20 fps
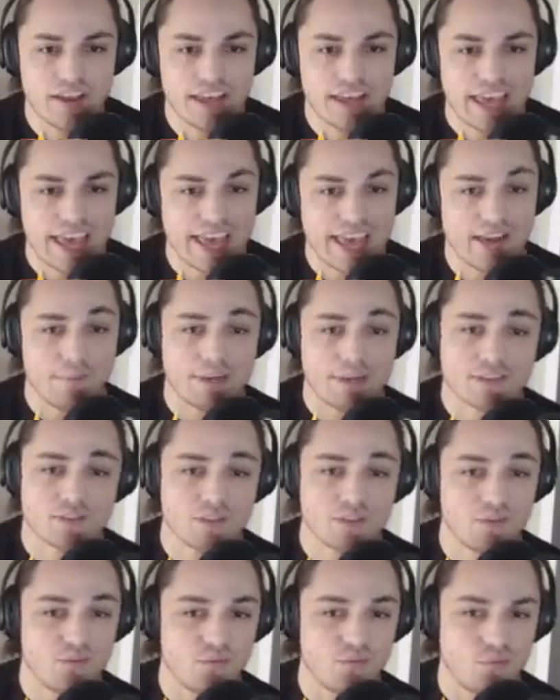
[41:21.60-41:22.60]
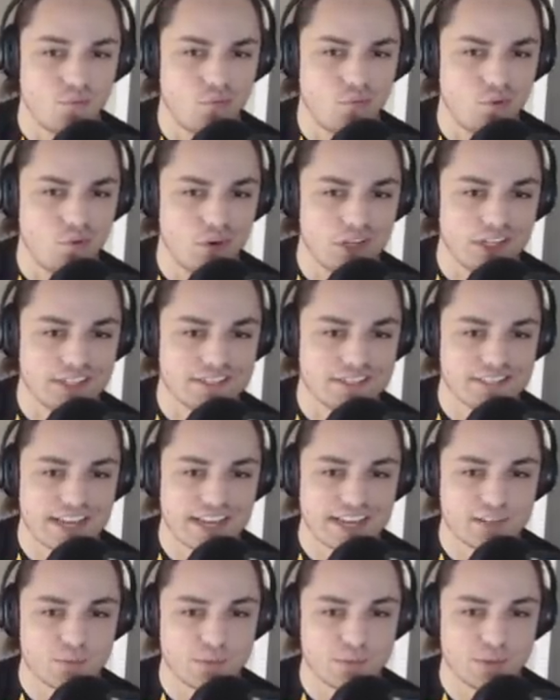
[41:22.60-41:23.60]
And I'm actually really
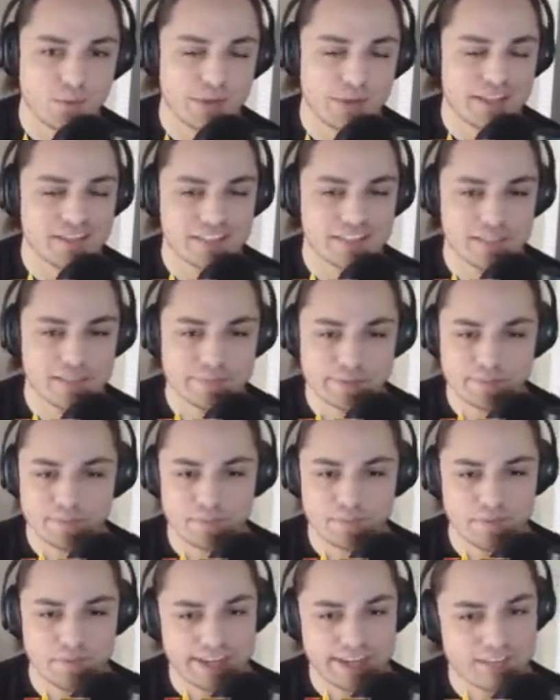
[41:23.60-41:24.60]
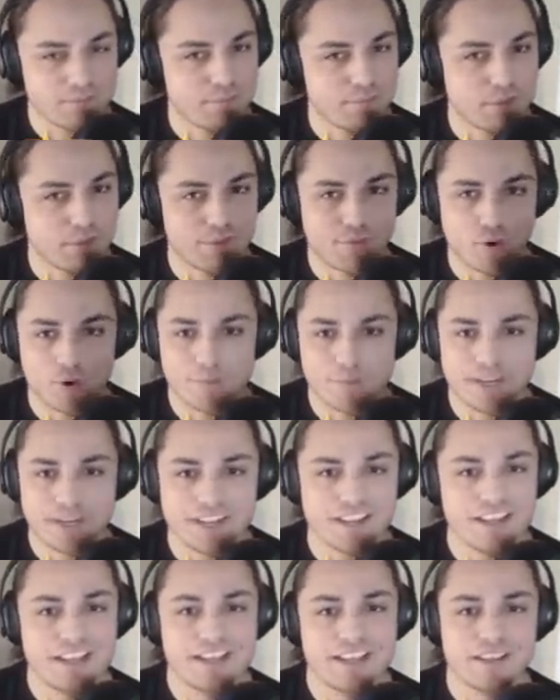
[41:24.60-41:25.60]
psyched with the way the team's like performing,
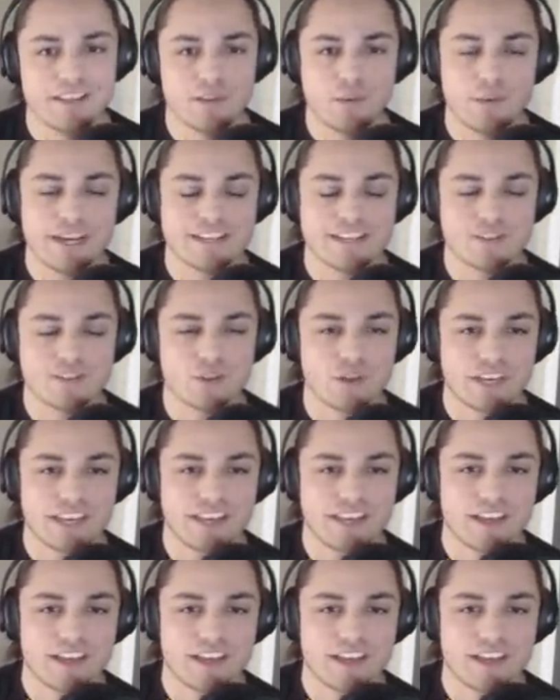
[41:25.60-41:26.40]
the way it's looking.